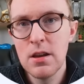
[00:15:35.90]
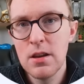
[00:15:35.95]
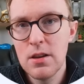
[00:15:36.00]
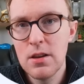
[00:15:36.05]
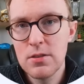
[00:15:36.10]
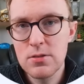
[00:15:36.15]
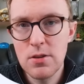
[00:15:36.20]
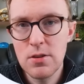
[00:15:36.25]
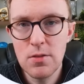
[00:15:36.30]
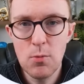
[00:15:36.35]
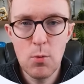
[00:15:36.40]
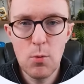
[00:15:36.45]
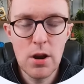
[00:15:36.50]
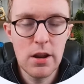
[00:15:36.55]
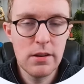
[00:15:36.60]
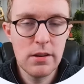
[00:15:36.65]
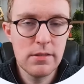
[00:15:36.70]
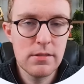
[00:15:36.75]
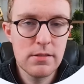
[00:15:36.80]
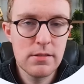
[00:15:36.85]
So the one
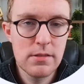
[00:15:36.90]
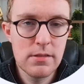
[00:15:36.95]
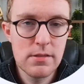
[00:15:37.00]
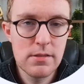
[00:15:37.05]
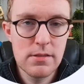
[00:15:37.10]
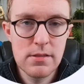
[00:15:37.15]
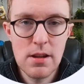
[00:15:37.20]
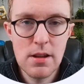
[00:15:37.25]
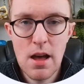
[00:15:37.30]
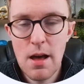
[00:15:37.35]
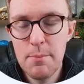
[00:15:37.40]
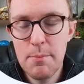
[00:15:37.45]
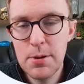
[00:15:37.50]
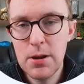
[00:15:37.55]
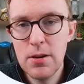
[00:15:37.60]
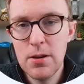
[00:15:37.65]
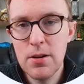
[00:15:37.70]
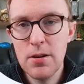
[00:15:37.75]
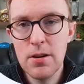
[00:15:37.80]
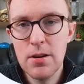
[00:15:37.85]
on top
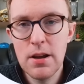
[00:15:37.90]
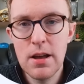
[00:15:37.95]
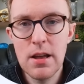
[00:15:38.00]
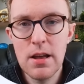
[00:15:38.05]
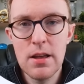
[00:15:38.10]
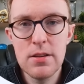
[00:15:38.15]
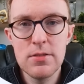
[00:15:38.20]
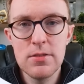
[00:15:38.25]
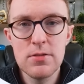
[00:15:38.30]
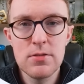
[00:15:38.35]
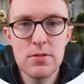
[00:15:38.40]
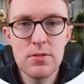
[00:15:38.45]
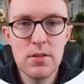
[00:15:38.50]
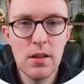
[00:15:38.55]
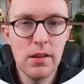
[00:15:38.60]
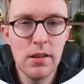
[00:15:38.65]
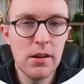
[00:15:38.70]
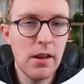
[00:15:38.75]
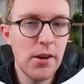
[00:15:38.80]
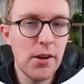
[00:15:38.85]
here has a
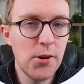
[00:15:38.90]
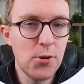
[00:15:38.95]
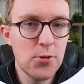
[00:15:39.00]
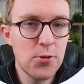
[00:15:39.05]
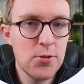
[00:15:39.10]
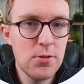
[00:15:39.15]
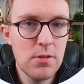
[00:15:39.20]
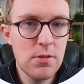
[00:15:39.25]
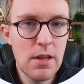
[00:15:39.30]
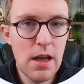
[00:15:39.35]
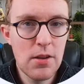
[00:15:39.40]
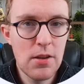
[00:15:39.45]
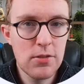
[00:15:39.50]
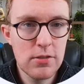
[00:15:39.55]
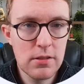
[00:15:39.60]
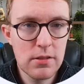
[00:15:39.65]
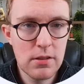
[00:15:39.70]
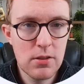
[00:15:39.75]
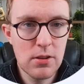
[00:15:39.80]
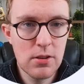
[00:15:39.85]
little under
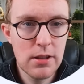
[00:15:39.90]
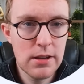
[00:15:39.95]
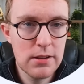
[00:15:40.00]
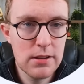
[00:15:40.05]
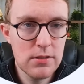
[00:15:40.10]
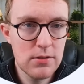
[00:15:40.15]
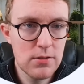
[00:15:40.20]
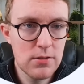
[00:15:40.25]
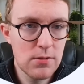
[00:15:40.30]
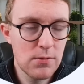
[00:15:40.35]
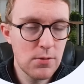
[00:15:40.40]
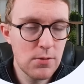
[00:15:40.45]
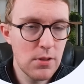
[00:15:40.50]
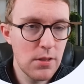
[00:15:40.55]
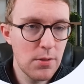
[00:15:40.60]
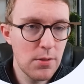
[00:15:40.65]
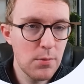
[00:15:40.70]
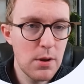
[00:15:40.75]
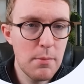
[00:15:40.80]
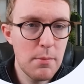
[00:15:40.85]
2,000 clicks for the
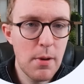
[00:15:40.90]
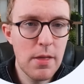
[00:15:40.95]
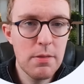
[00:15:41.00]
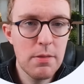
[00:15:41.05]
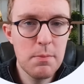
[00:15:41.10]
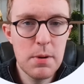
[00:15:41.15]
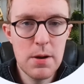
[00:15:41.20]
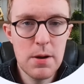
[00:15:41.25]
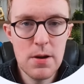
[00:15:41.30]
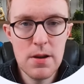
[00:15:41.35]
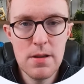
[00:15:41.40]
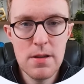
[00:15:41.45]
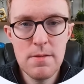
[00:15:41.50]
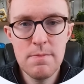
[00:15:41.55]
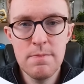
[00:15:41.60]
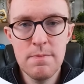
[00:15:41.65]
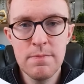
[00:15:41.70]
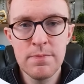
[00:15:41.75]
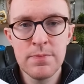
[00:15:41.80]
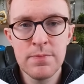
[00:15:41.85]
3-month period.
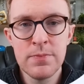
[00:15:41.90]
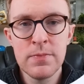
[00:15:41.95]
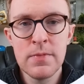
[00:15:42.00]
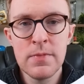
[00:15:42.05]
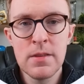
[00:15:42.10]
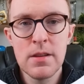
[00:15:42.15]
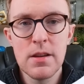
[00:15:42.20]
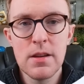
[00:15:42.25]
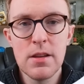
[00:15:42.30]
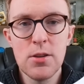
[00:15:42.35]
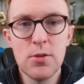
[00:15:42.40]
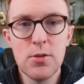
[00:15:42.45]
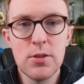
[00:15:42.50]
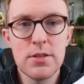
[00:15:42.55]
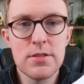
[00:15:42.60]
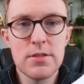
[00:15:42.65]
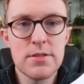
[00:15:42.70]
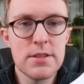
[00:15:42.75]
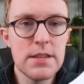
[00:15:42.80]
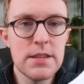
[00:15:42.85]
And you
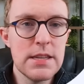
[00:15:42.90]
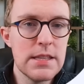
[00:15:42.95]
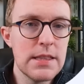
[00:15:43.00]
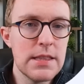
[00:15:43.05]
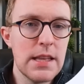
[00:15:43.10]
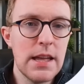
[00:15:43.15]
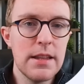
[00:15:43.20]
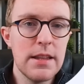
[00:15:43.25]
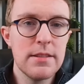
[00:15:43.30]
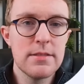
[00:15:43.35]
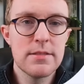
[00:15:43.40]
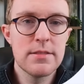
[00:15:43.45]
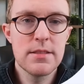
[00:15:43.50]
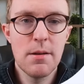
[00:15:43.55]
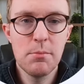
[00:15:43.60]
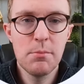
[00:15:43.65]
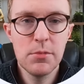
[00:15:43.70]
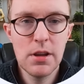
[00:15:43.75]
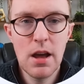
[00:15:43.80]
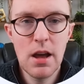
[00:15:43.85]
can see that
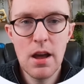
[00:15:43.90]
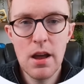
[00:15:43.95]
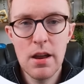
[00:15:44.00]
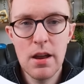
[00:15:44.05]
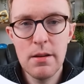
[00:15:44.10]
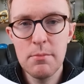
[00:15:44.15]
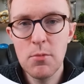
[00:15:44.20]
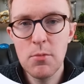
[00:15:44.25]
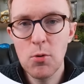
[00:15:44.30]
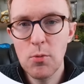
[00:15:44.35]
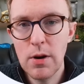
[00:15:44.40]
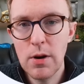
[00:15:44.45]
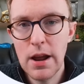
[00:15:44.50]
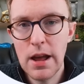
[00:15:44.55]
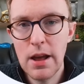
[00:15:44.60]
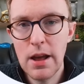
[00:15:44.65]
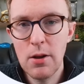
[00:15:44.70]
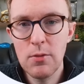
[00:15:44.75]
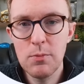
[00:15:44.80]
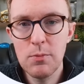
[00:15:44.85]
sometime
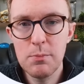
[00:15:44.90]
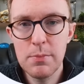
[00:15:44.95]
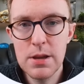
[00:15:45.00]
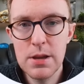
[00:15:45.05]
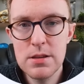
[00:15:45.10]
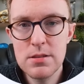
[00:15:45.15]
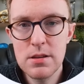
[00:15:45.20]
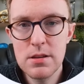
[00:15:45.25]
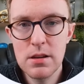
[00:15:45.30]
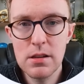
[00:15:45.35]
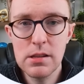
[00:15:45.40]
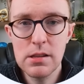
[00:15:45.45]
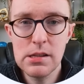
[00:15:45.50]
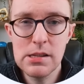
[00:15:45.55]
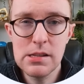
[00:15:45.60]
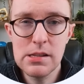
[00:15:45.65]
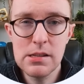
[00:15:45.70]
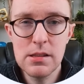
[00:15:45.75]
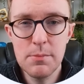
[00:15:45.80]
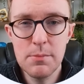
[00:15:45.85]
around
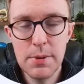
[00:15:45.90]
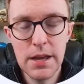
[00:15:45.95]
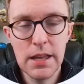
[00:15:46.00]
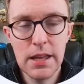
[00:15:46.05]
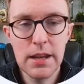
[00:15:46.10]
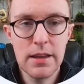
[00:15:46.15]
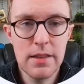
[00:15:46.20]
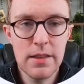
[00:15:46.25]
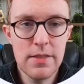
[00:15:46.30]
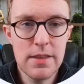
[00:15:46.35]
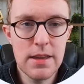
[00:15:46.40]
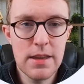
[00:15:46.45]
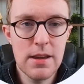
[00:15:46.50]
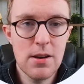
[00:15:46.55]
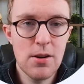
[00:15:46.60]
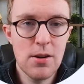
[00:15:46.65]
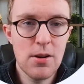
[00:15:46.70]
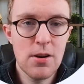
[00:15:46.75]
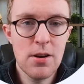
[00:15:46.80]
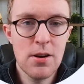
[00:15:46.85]
basically the beginning of the
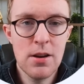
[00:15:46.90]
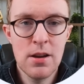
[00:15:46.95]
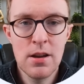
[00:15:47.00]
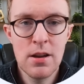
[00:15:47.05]
year,